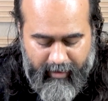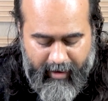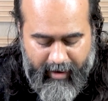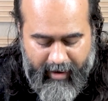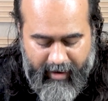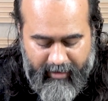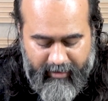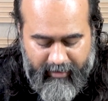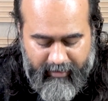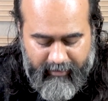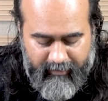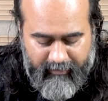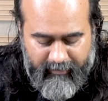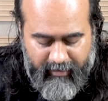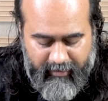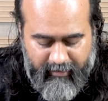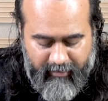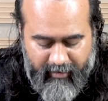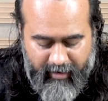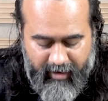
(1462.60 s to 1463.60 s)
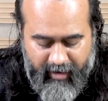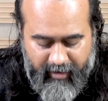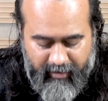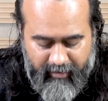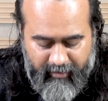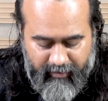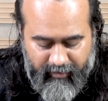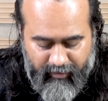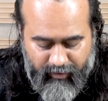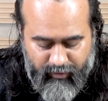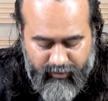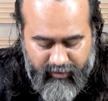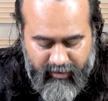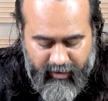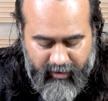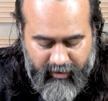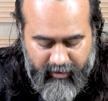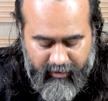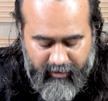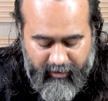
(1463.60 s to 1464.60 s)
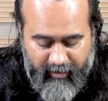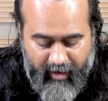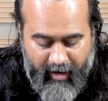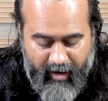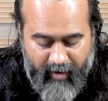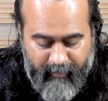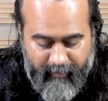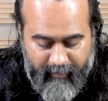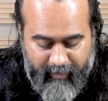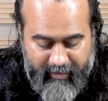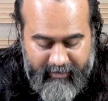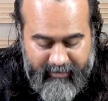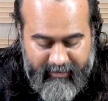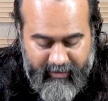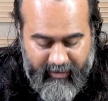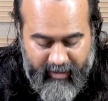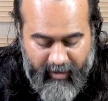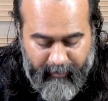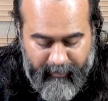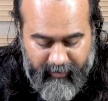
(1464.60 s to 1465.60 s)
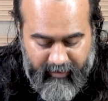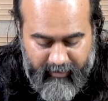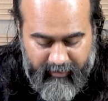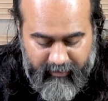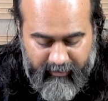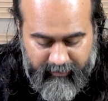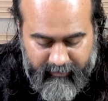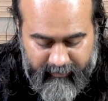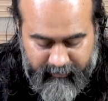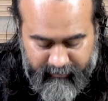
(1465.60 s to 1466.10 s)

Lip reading: and the trade using Naam as the capital?